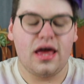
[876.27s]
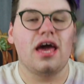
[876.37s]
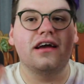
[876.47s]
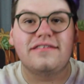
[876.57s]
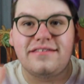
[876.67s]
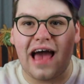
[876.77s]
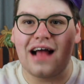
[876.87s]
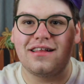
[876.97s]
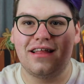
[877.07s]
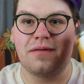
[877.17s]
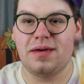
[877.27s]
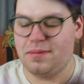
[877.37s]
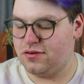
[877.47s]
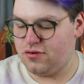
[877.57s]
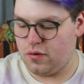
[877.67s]
Exactly like
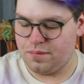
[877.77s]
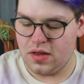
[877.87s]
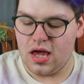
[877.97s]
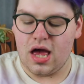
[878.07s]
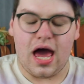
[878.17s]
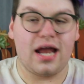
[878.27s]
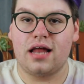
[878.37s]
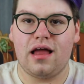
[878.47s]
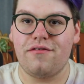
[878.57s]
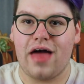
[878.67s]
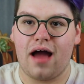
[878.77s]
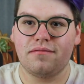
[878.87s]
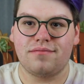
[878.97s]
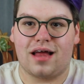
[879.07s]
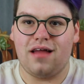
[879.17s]
PB2. And I love
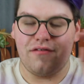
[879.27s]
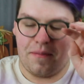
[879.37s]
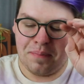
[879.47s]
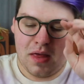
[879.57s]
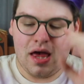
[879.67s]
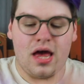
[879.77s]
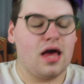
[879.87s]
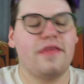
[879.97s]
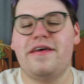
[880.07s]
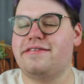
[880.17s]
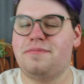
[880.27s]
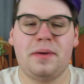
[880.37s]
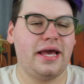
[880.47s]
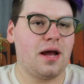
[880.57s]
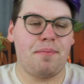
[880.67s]
that. I love it. This
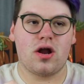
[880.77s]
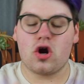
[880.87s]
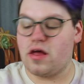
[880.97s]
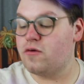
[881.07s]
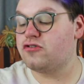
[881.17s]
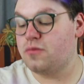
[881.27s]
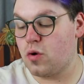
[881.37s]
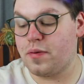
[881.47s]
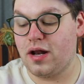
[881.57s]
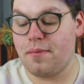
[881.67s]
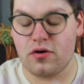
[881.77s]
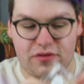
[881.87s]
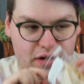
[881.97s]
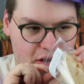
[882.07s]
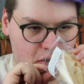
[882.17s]
peanut butter, there's some more peanut butters
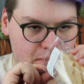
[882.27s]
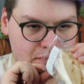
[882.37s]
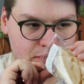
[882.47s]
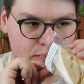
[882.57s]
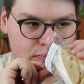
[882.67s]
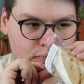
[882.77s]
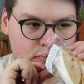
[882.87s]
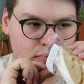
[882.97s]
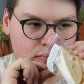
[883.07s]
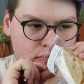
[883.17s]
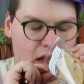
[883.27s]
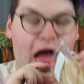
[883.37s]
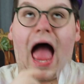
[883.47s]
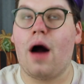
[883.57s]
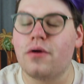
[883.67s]
in here.
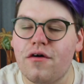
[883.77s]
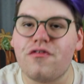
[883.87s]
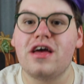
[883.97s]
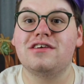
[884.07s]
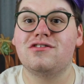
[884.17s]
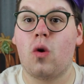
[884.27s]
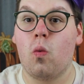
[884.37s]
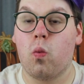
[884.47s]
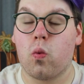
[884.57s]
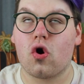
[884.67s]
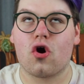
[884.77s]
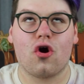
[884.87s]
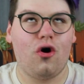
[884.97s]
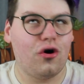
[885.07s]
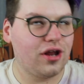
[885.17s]
Out of this
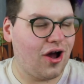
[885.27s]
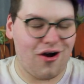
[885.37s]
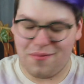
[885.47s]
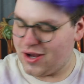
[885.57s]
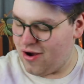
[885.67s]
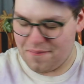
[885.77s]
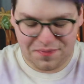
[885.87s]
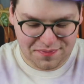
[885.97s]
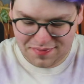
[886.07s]
world. Oh my god.